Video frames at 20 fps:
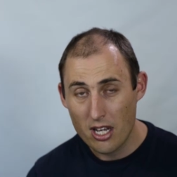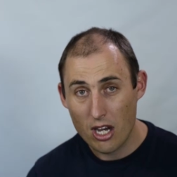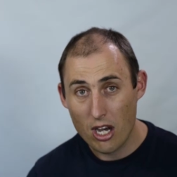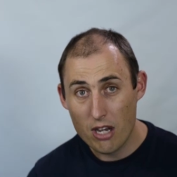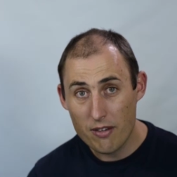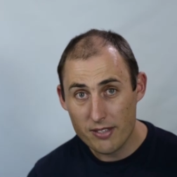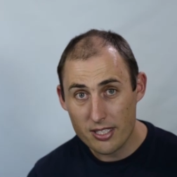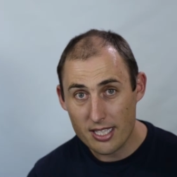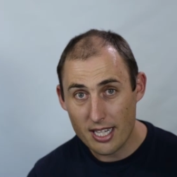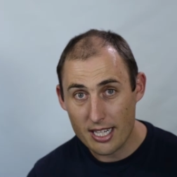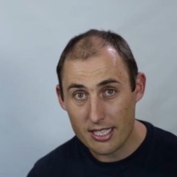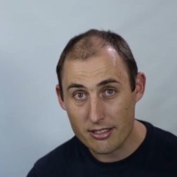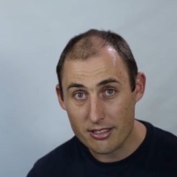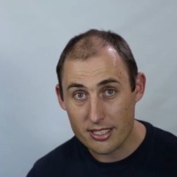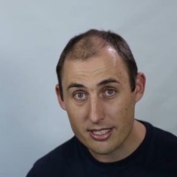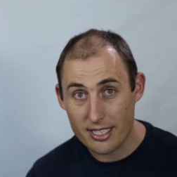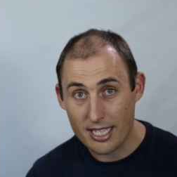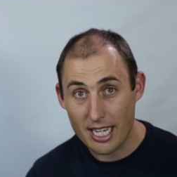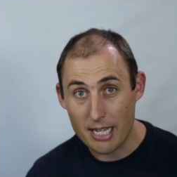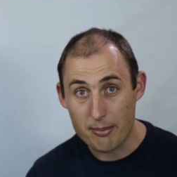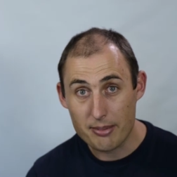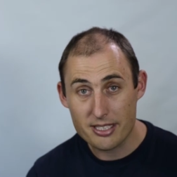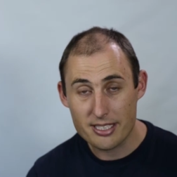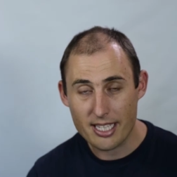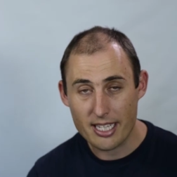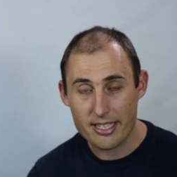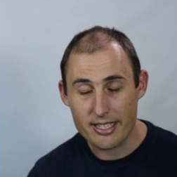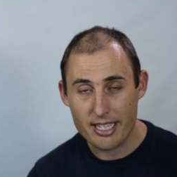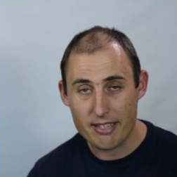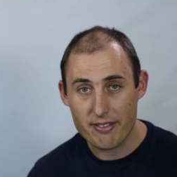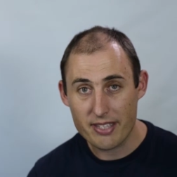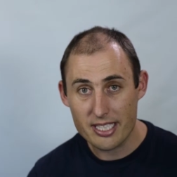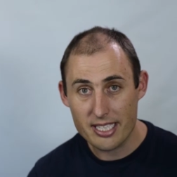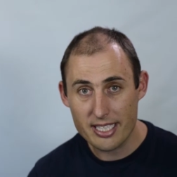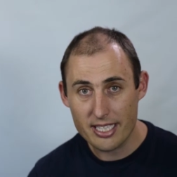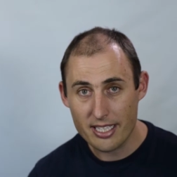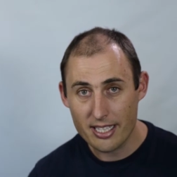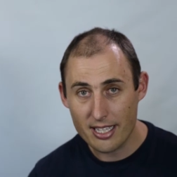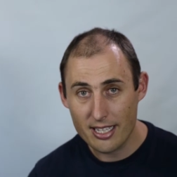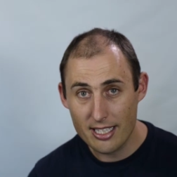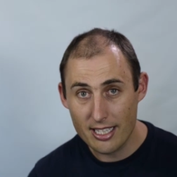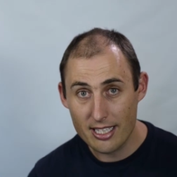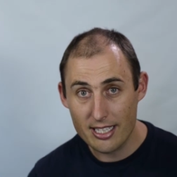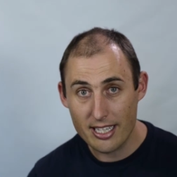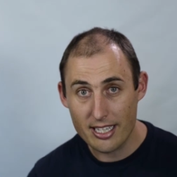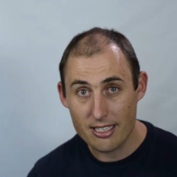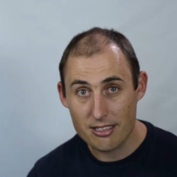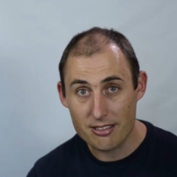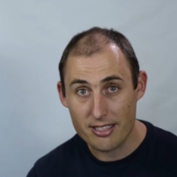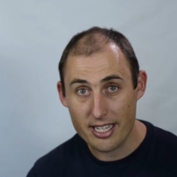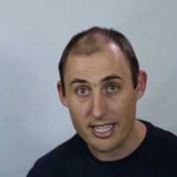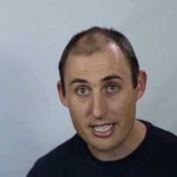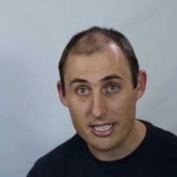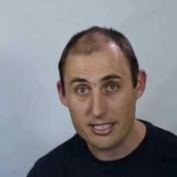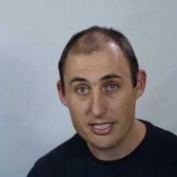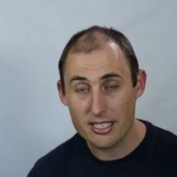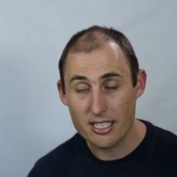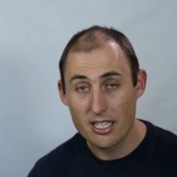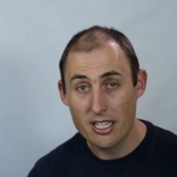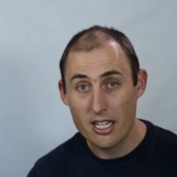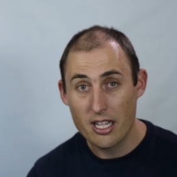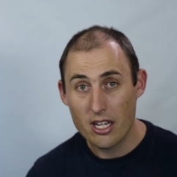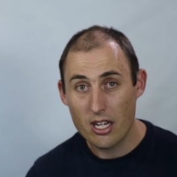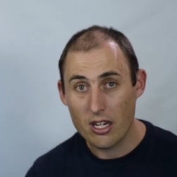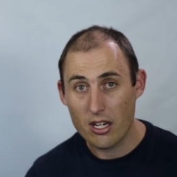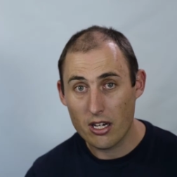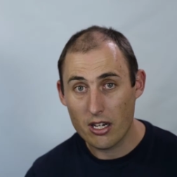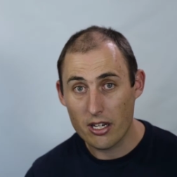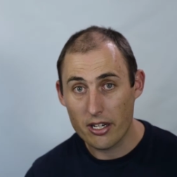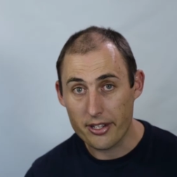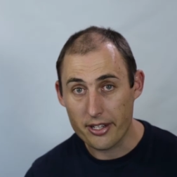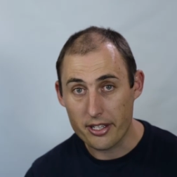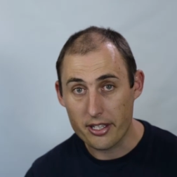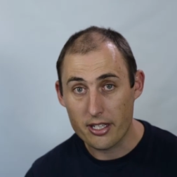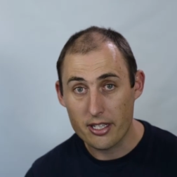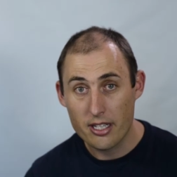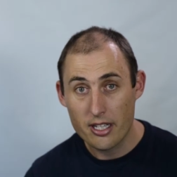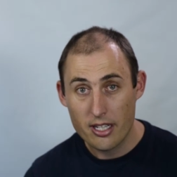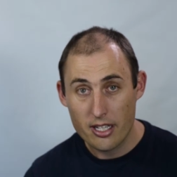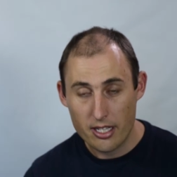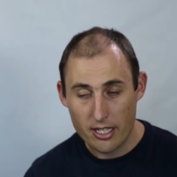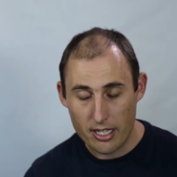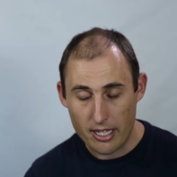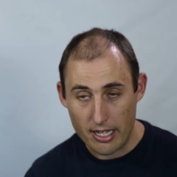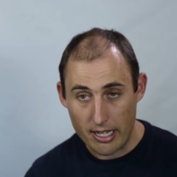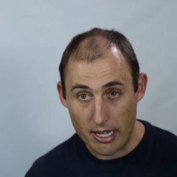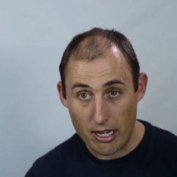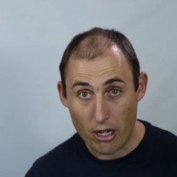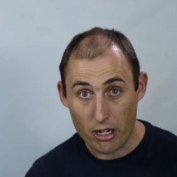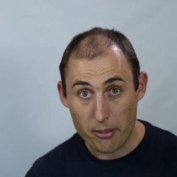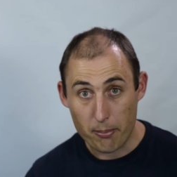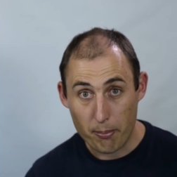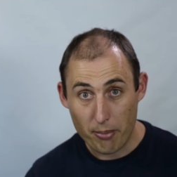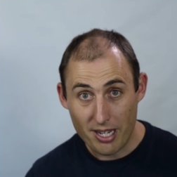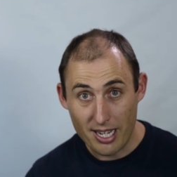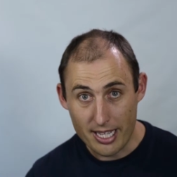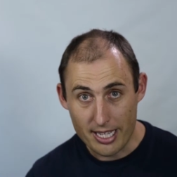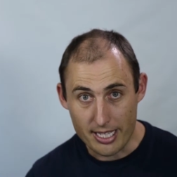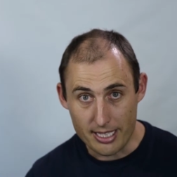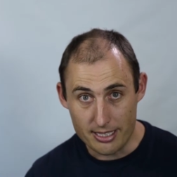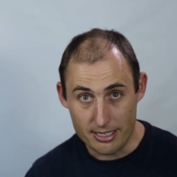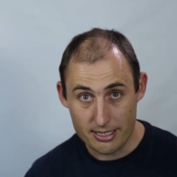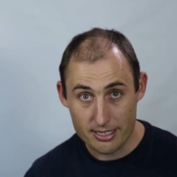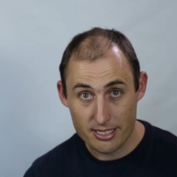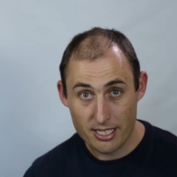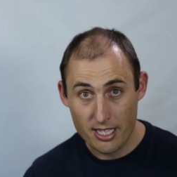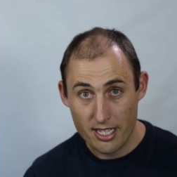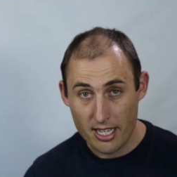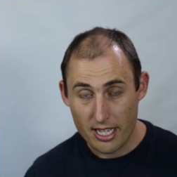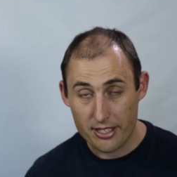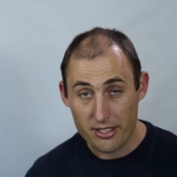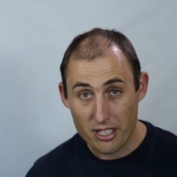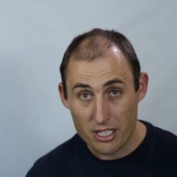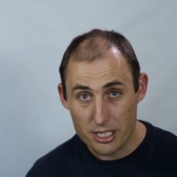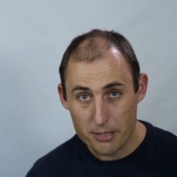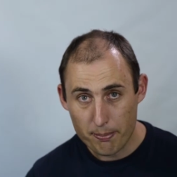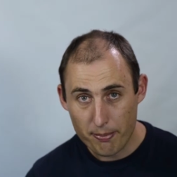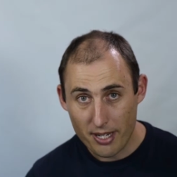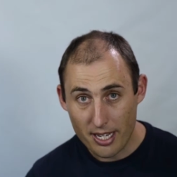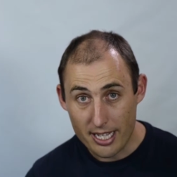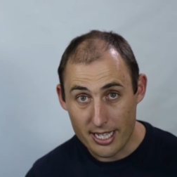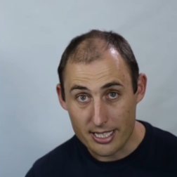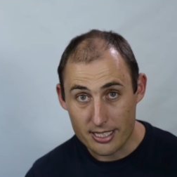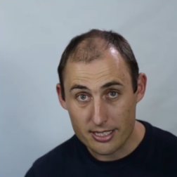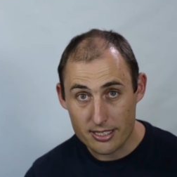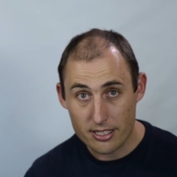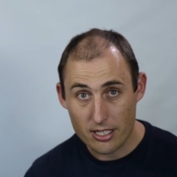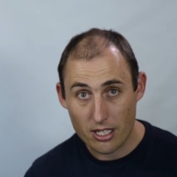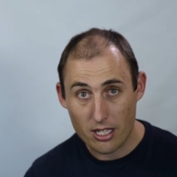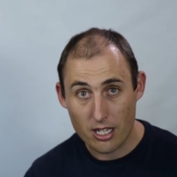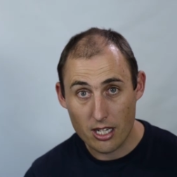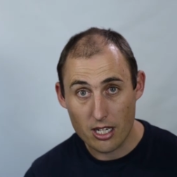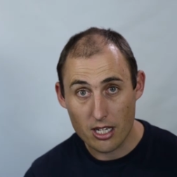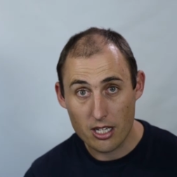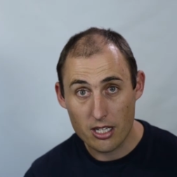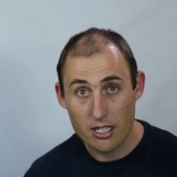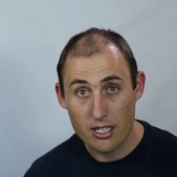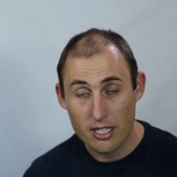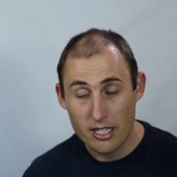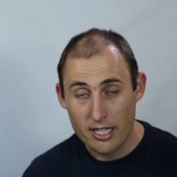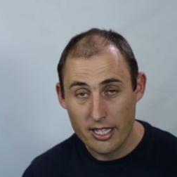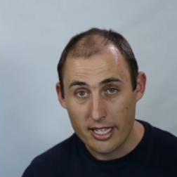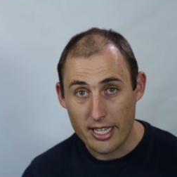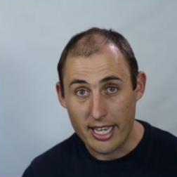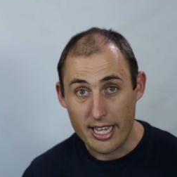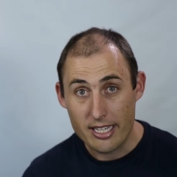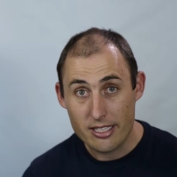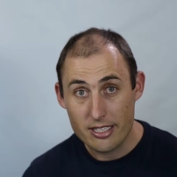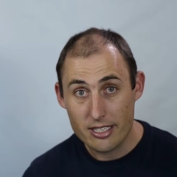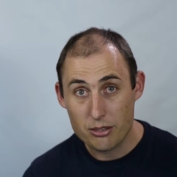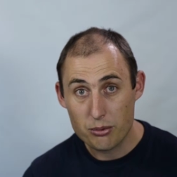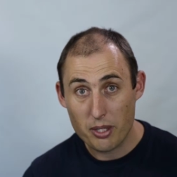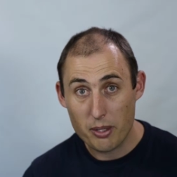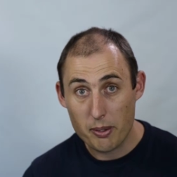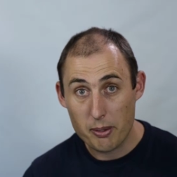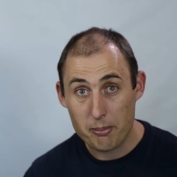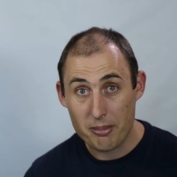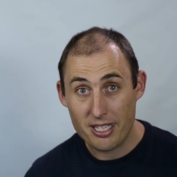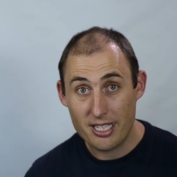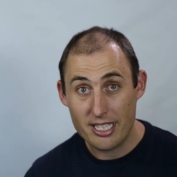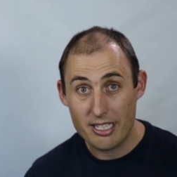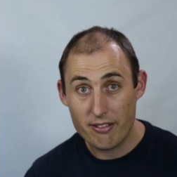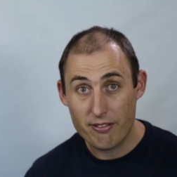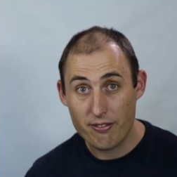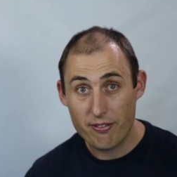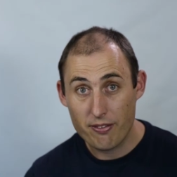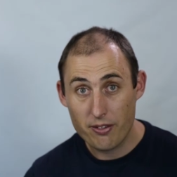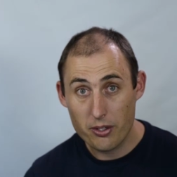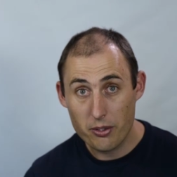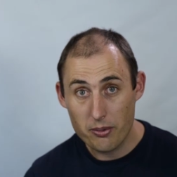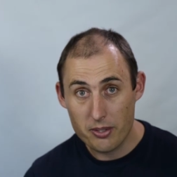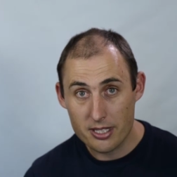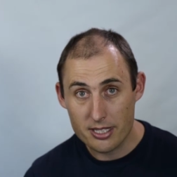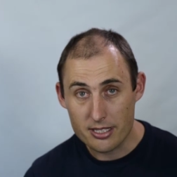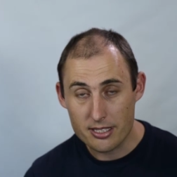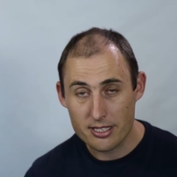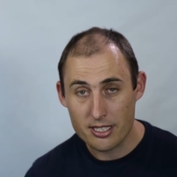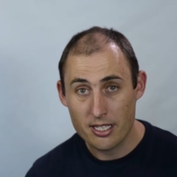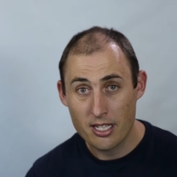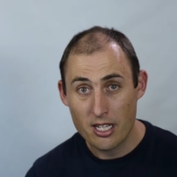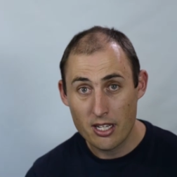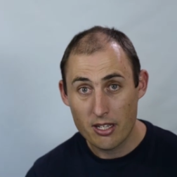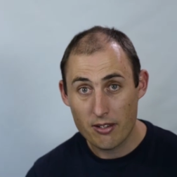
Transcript: over 100 diamonds, and they're very clearly arranged on planes. And those planes are areas where we believe fluids